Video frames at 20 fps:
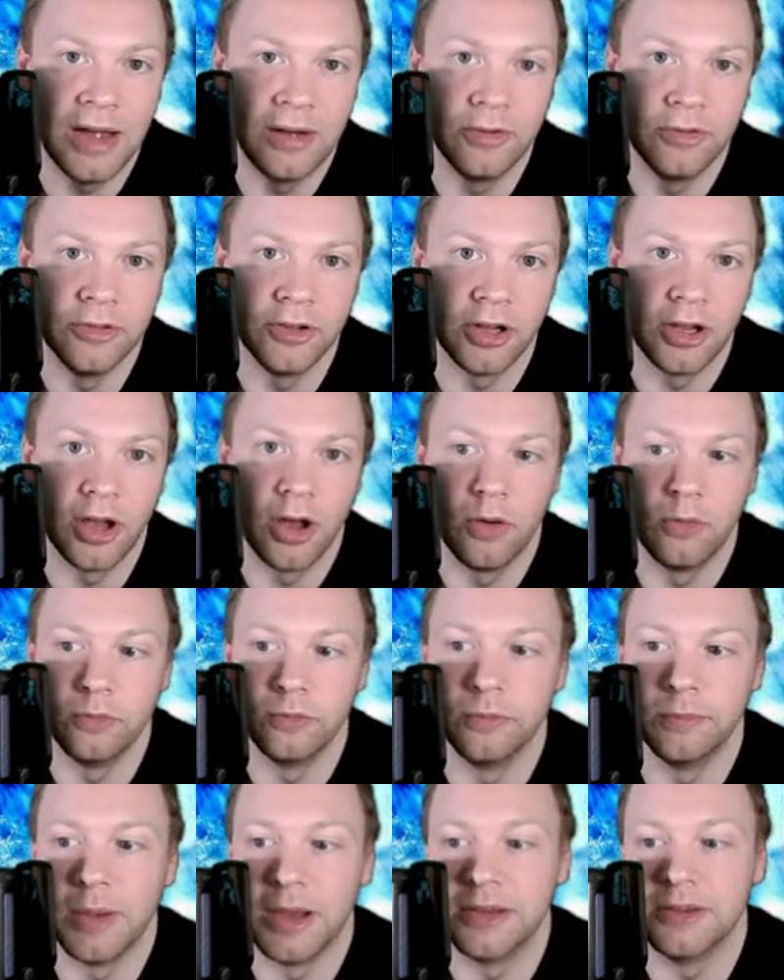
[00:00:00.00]
the
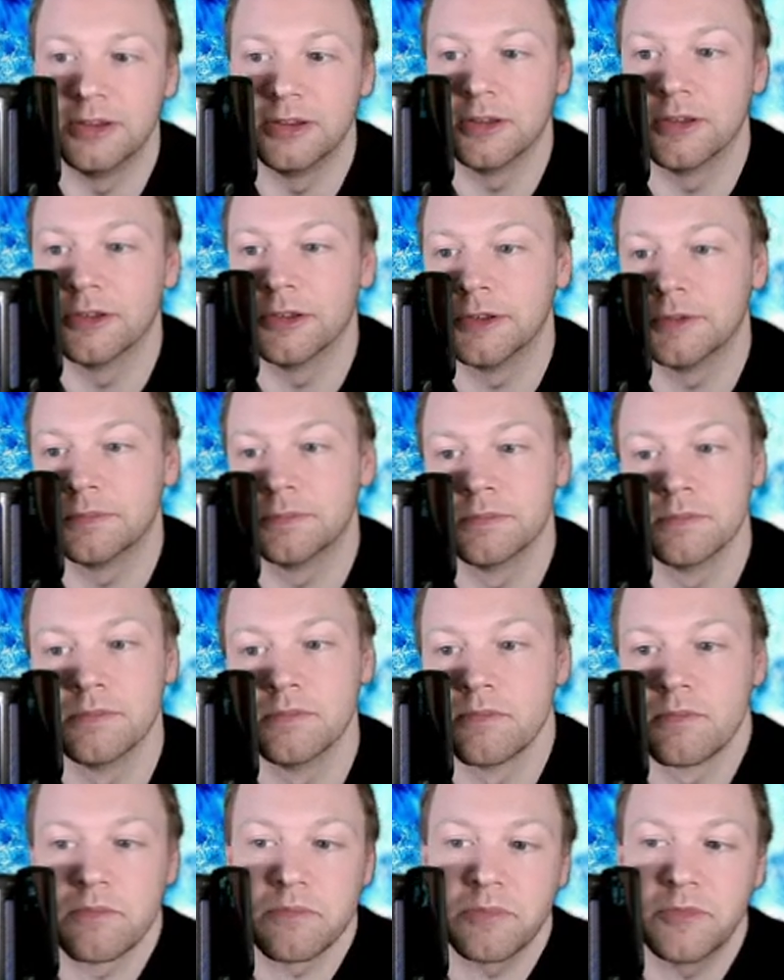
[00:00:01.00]
cold, basically,
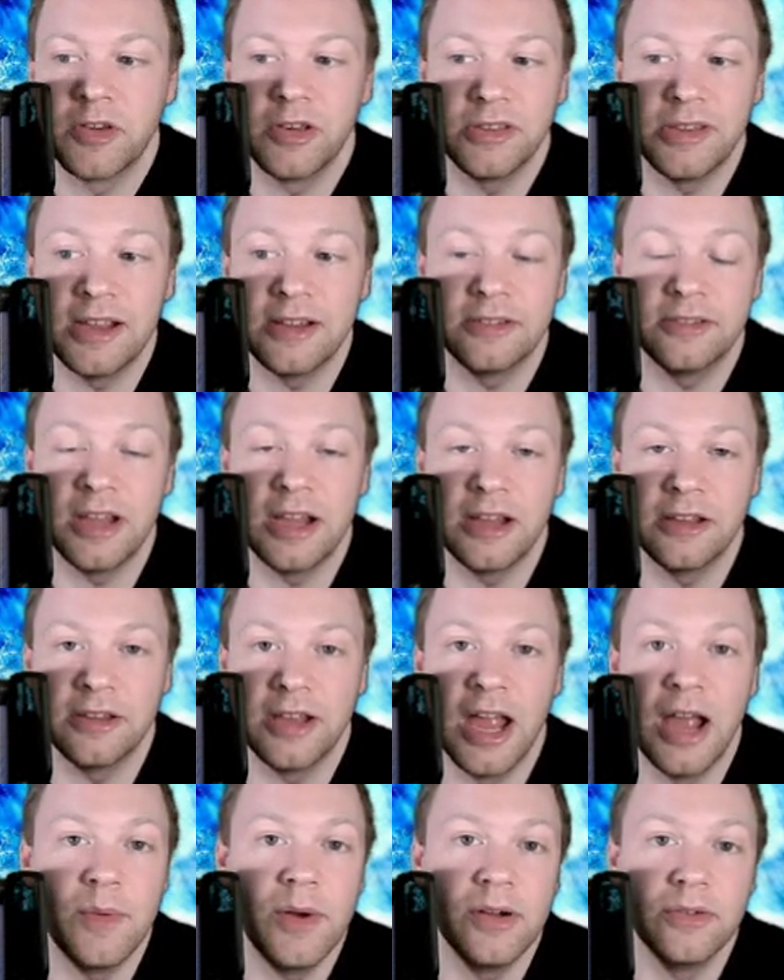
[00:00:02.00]
because that's
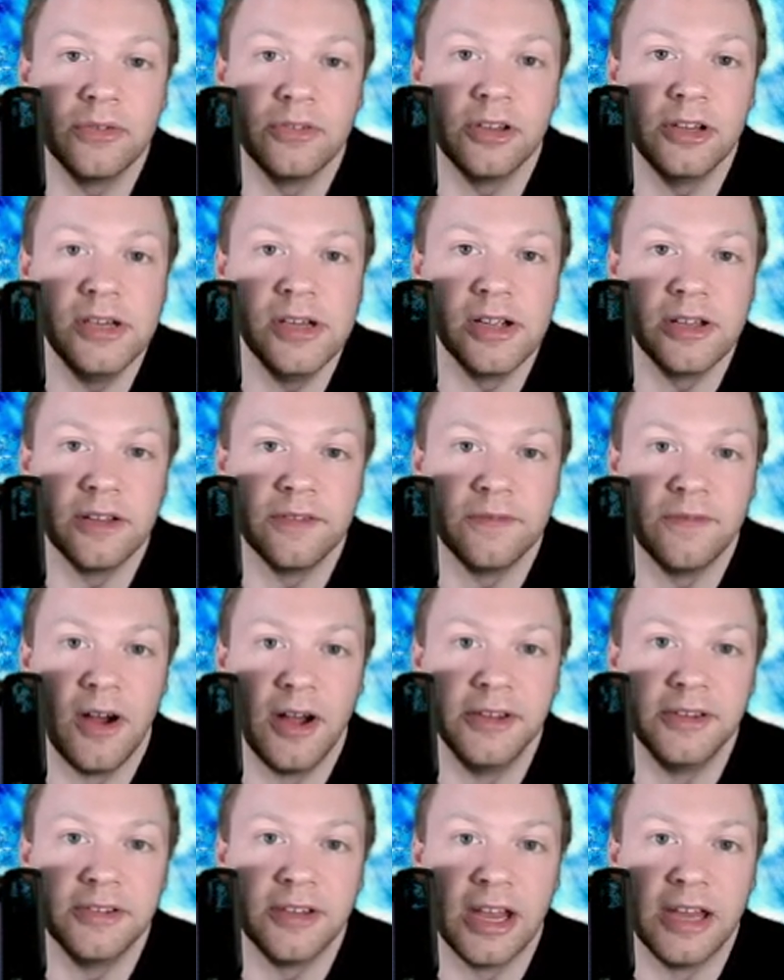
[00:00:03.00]
how else are you going to
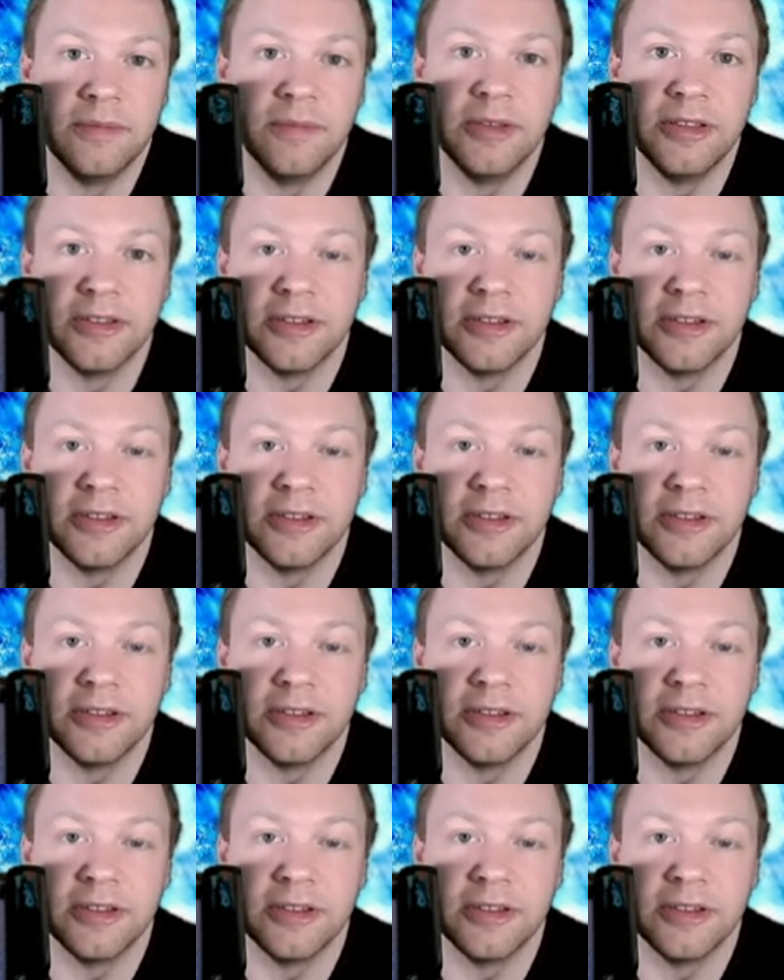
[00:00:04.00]
find savings